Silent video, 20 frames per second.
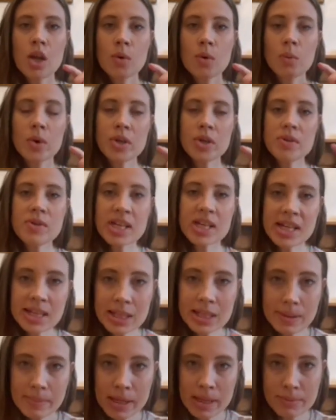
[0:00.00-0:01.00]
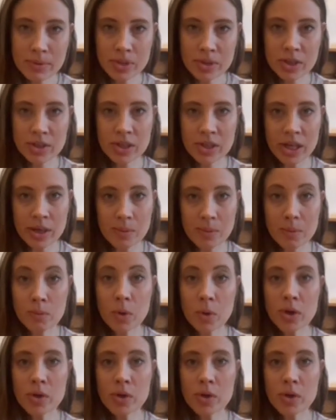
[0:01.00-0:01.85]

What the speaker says: What you need to be able to do, and what your